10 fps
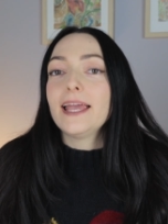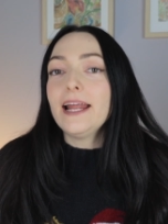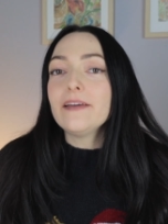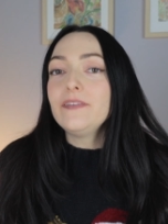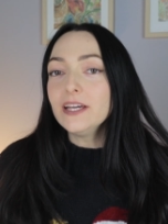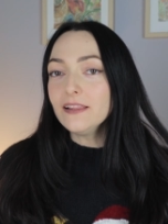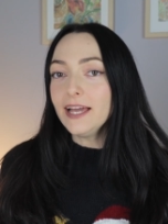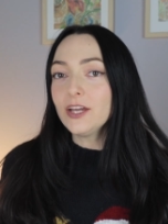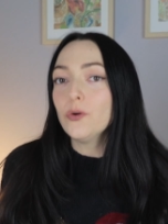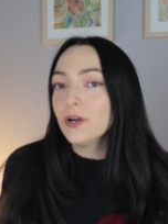And I feel
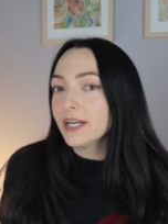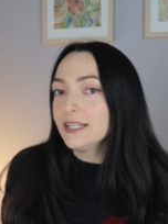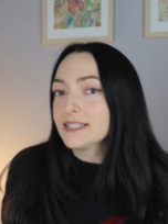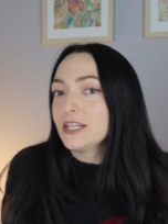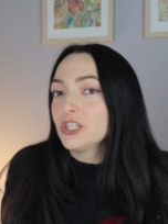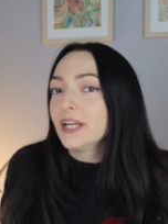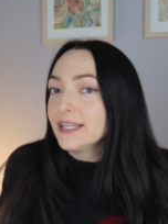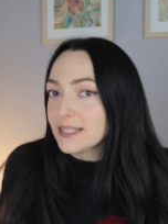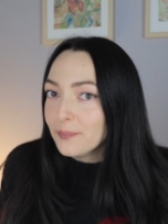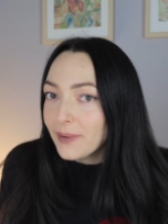like organization
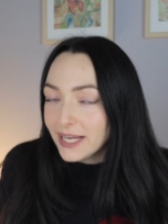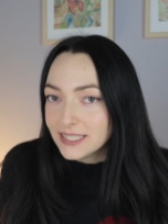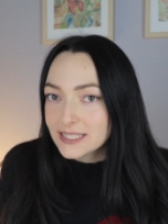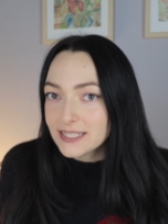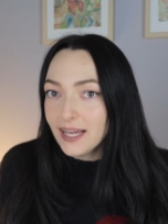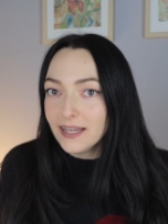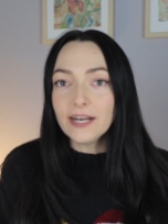is a mindset.